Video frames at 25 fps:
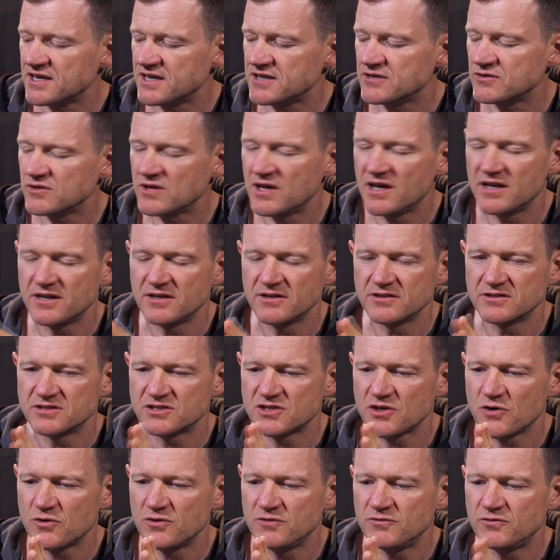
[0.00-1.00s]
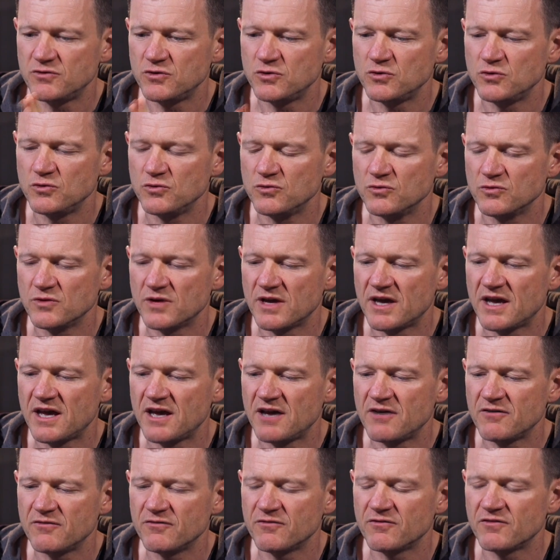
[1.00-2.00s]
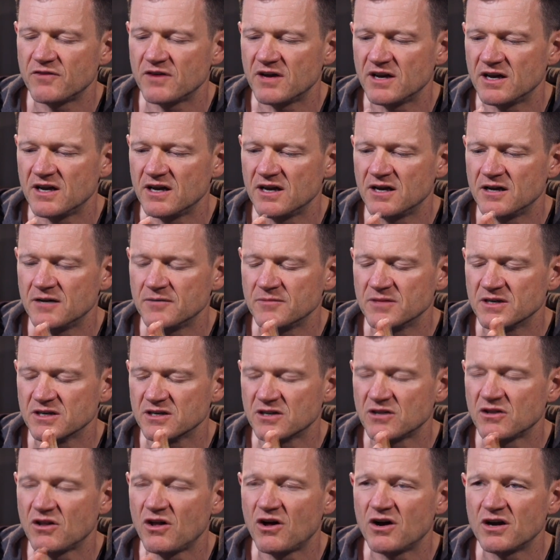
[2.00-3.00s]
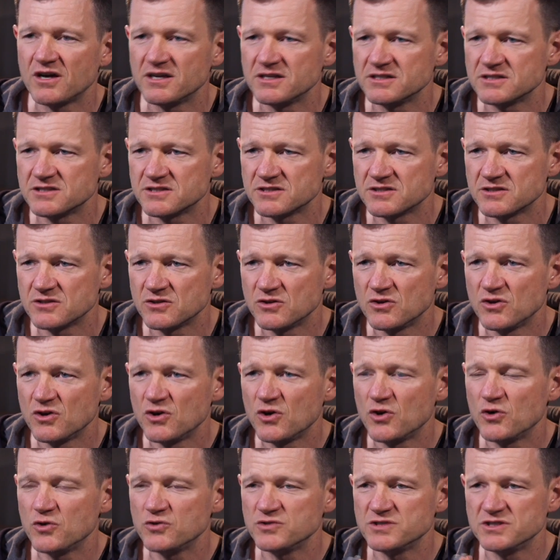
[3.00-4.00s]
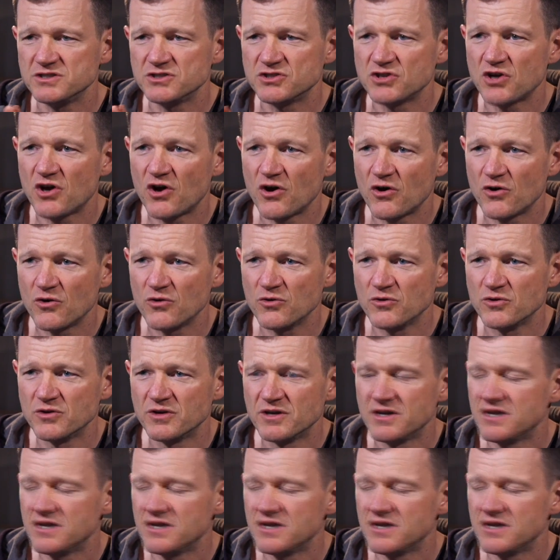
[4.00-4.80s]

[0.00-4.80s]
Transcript: and so if you have a client who's in tow,